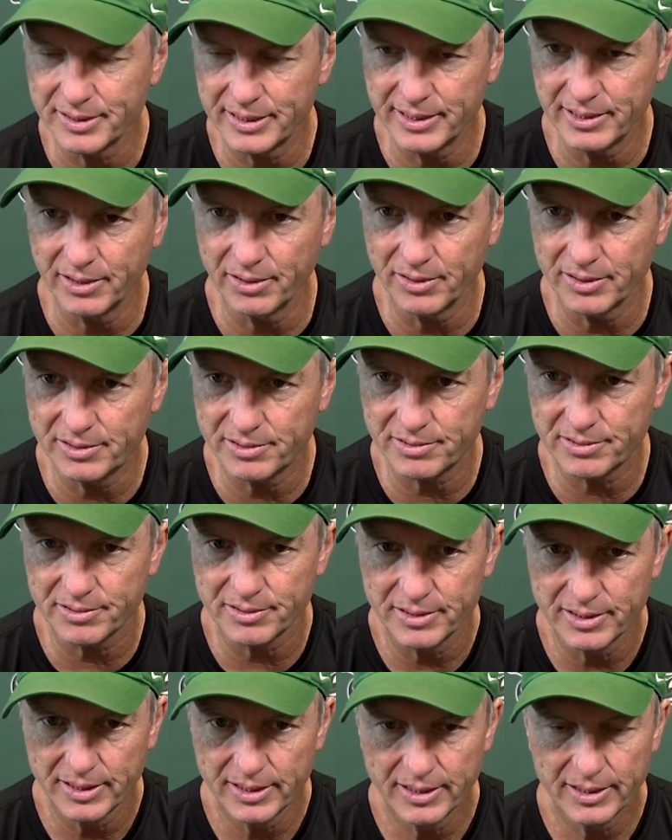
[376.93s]
You know, it's,
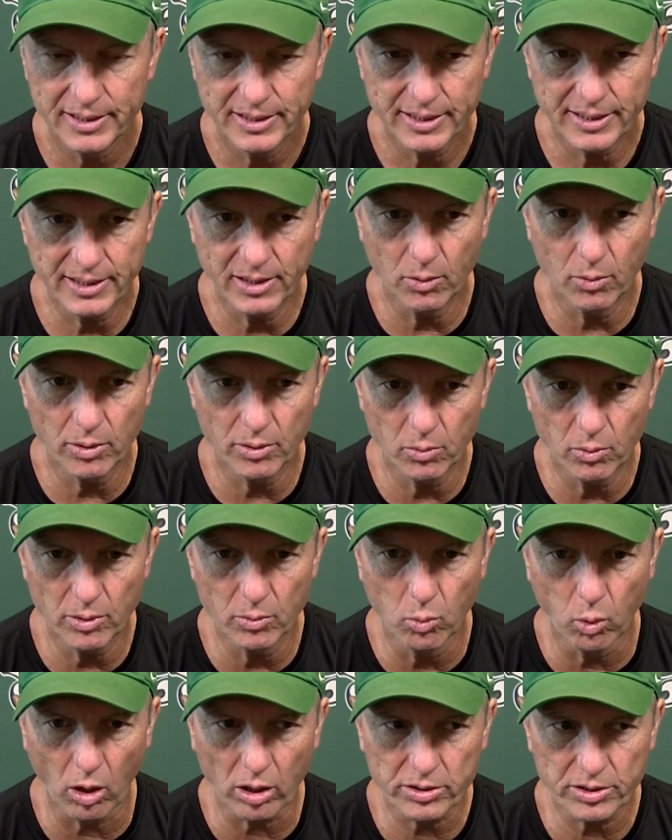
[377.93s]
you know, we
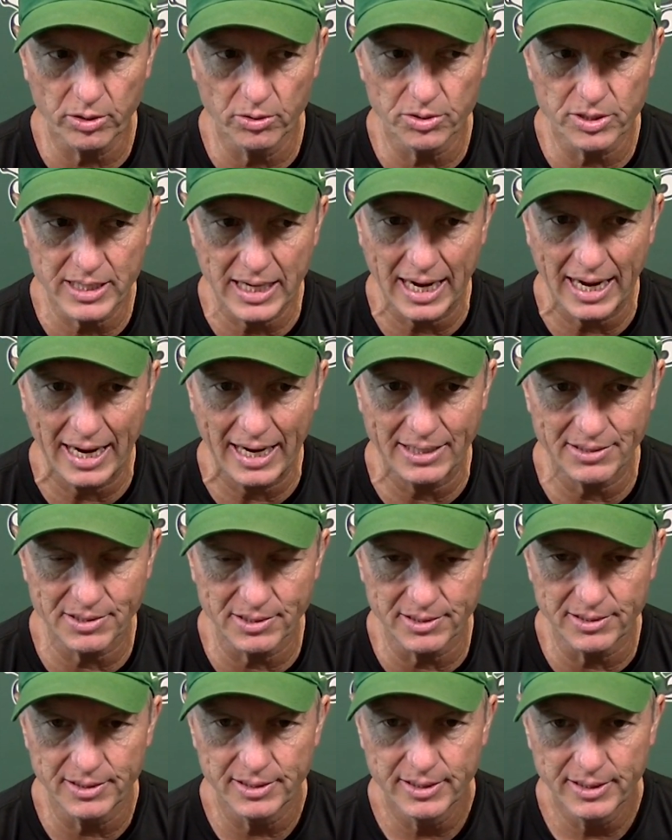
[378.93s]
work those guys
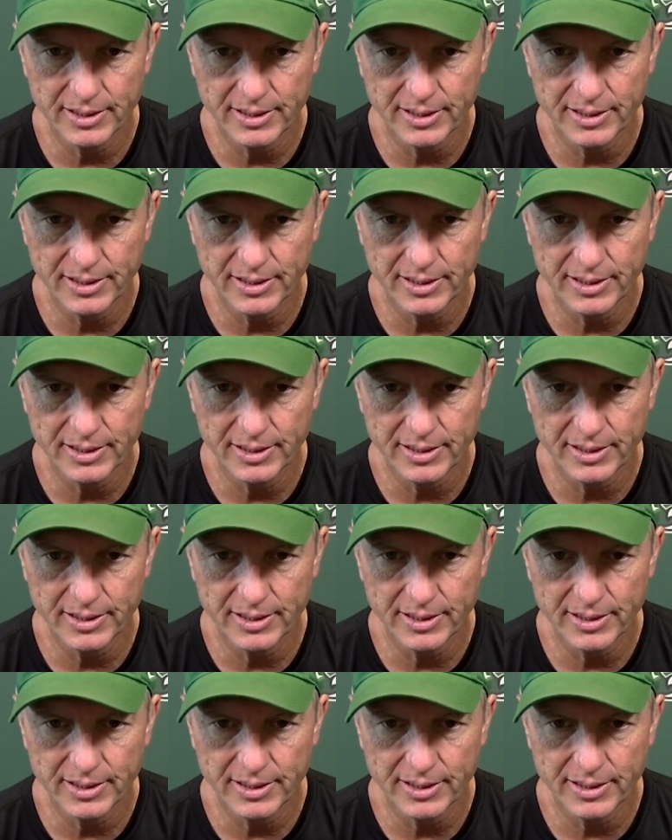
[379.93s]
and